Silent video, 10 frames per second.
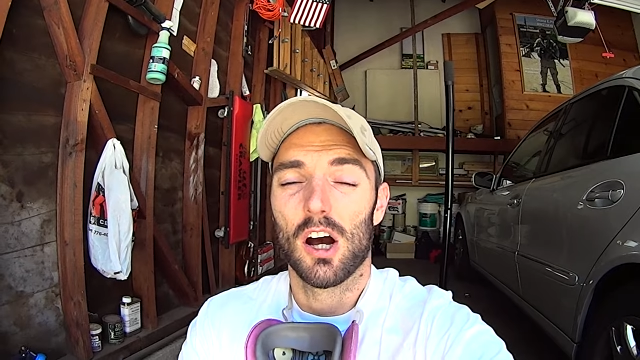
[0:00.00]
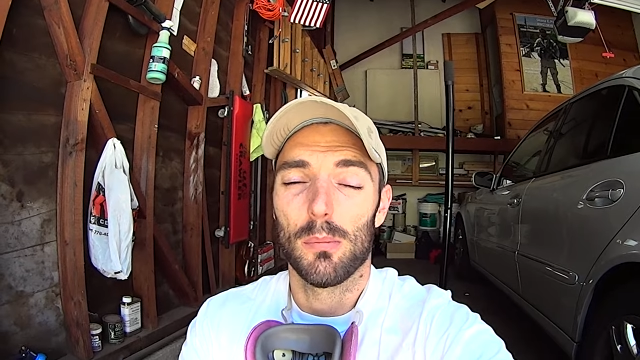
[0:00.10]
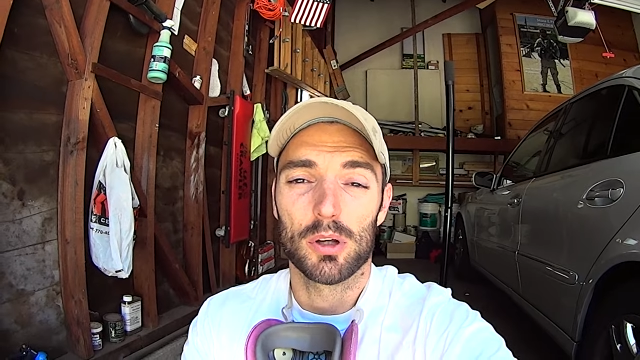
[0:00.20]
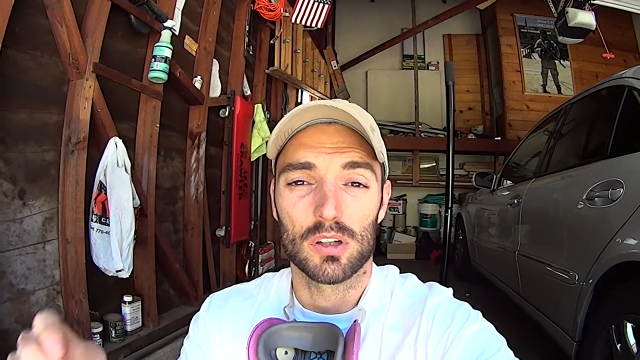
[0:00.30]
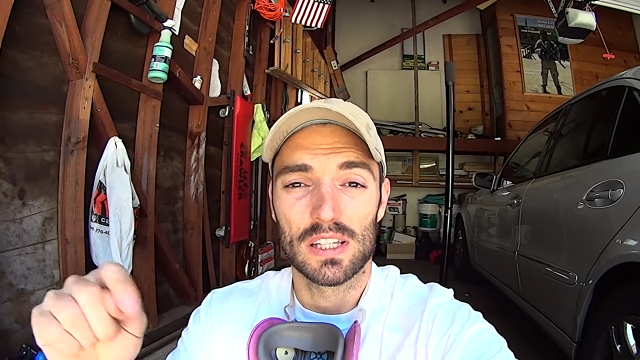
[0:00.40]
I'll
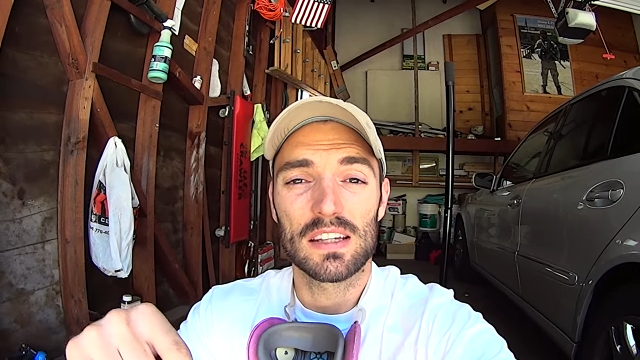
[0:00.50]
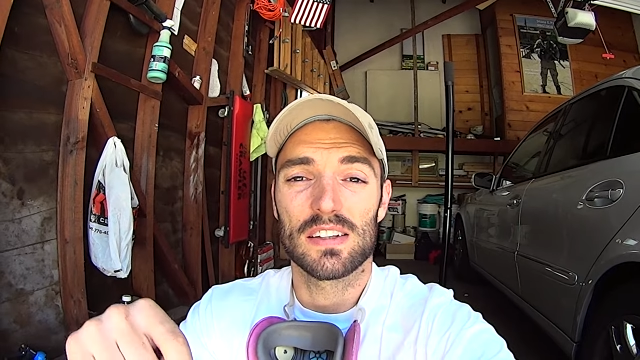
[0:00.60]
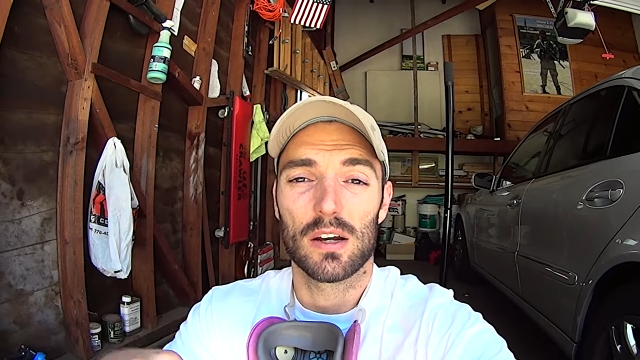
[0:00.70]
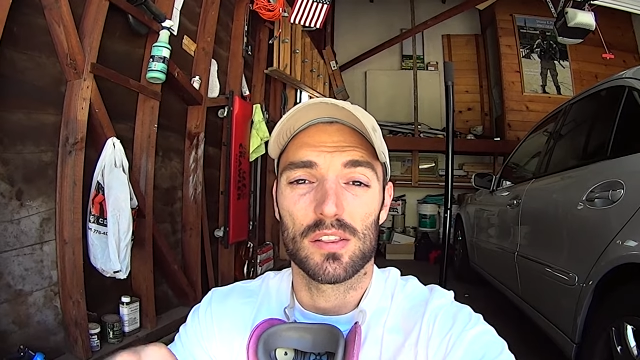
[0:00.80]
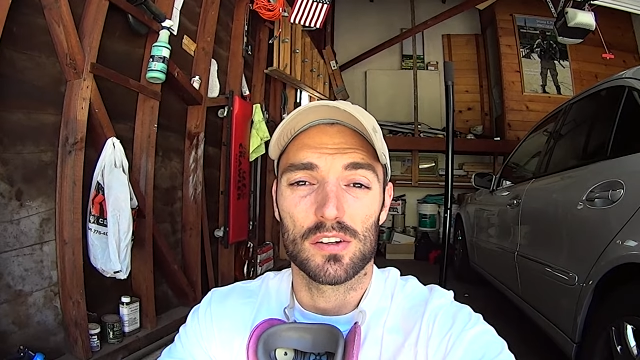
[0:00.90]
put a link
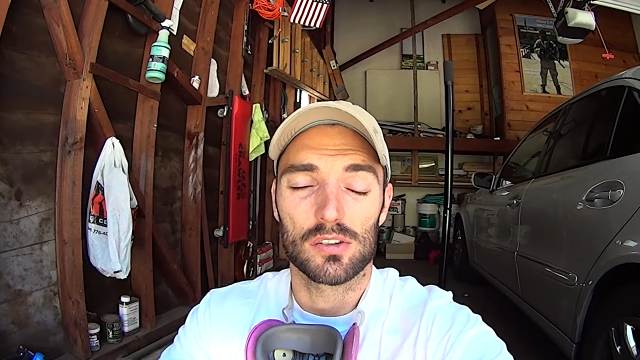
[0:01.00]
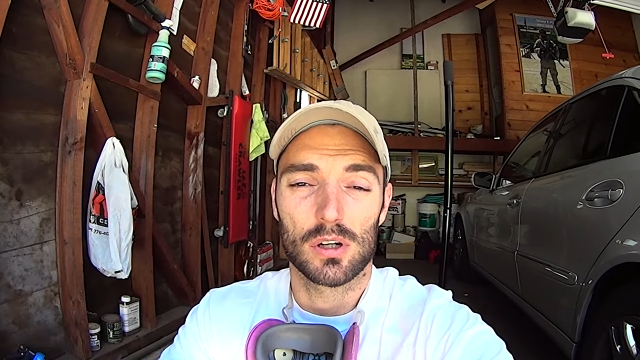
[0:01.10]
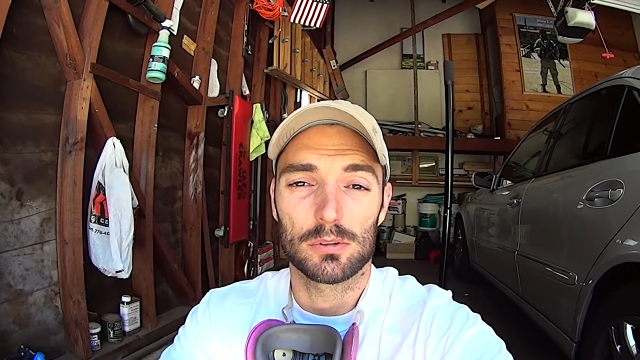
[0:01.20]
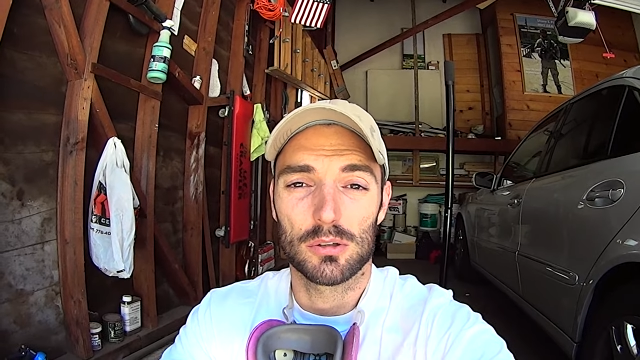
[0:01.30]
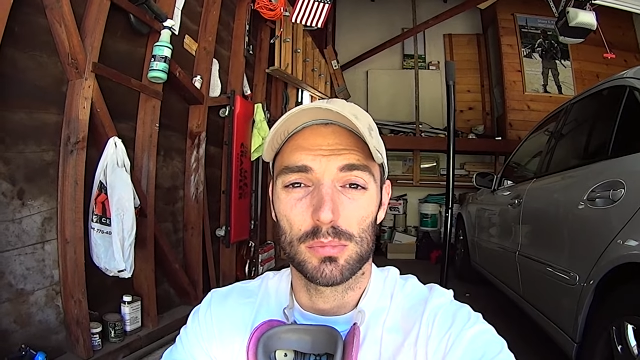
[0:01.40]
down in the
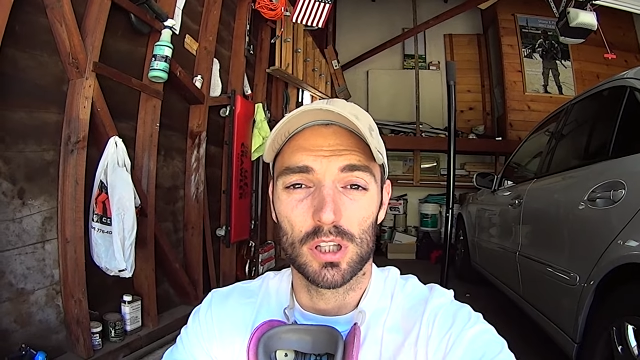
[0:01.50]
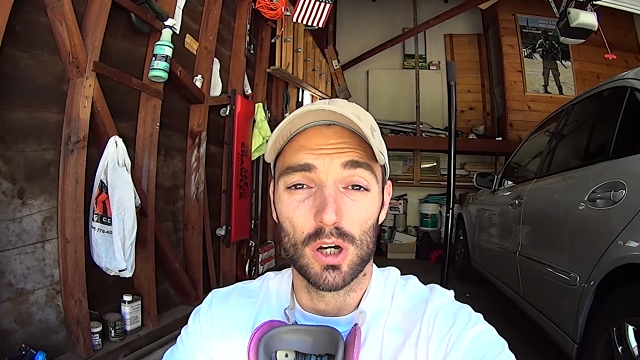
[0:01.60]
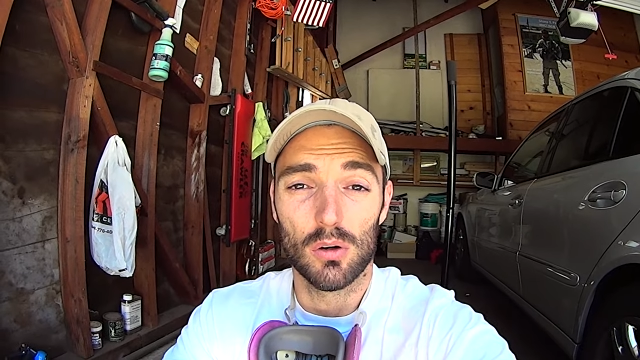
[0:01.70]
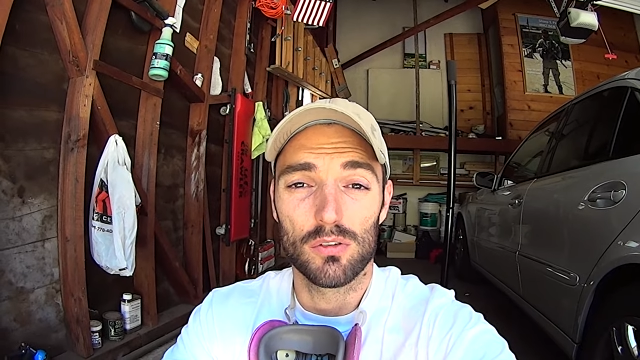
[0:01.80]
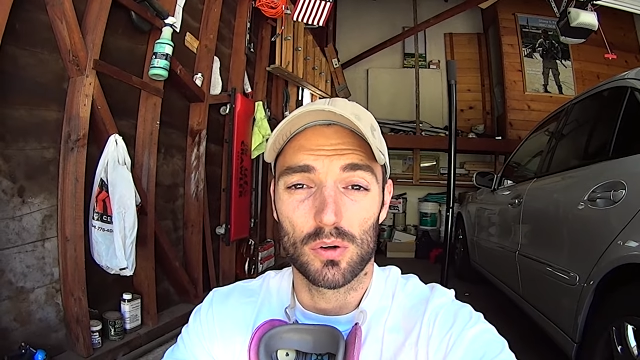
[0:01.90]
description
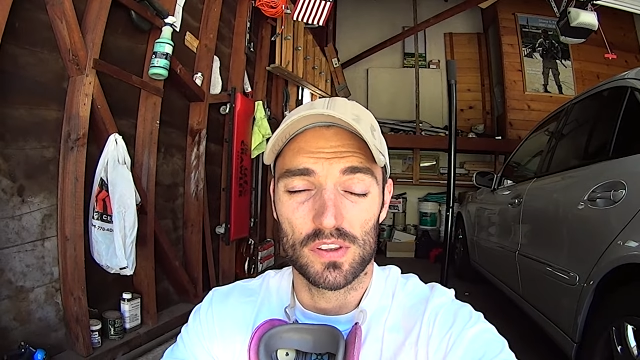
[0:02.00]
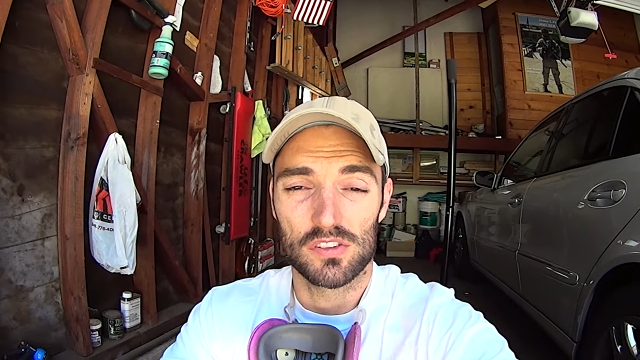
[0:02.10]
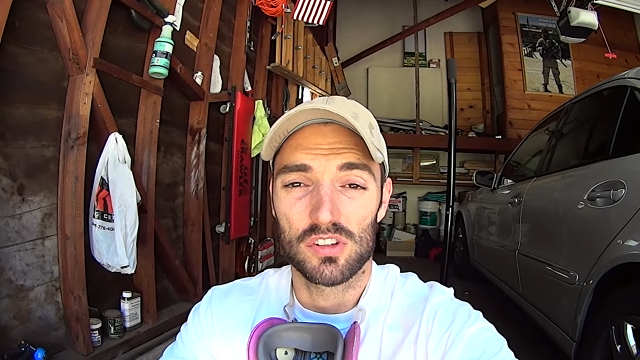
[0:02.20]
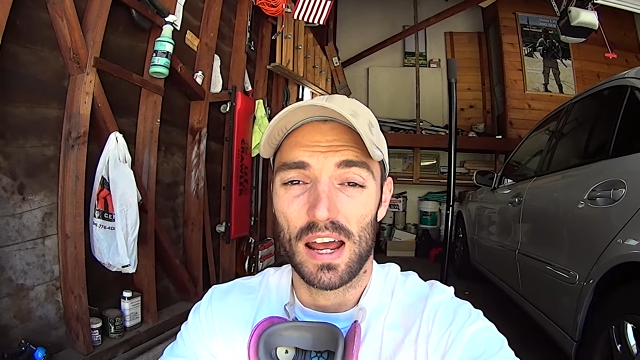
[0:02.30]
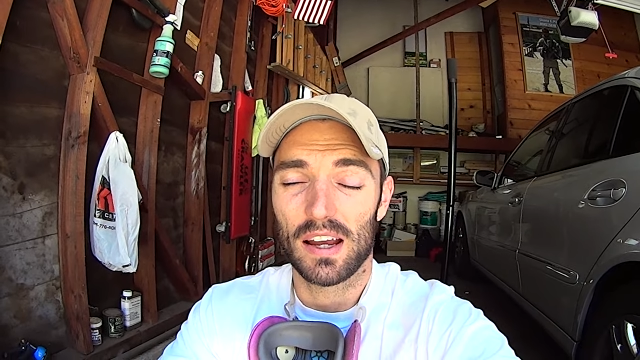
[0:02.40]
below for this
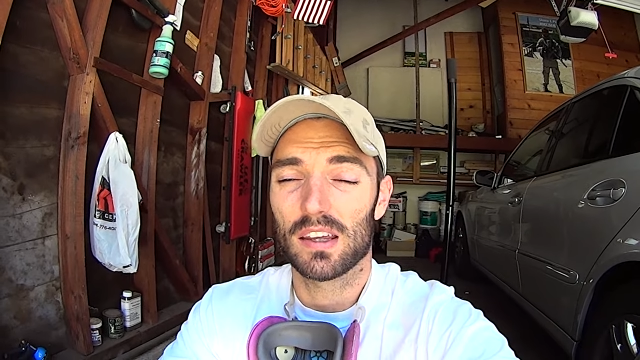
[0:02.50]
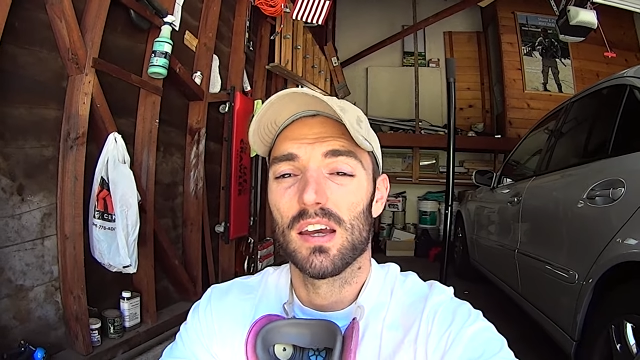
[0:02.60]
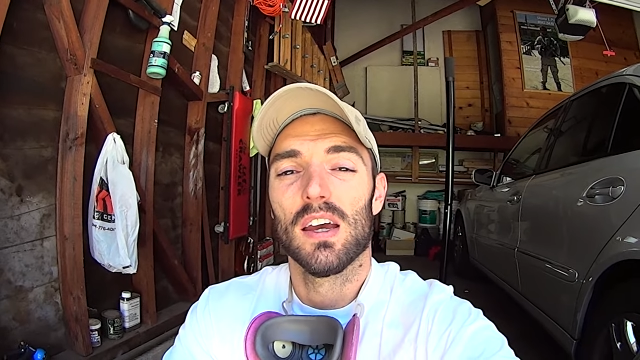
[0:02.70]
jack.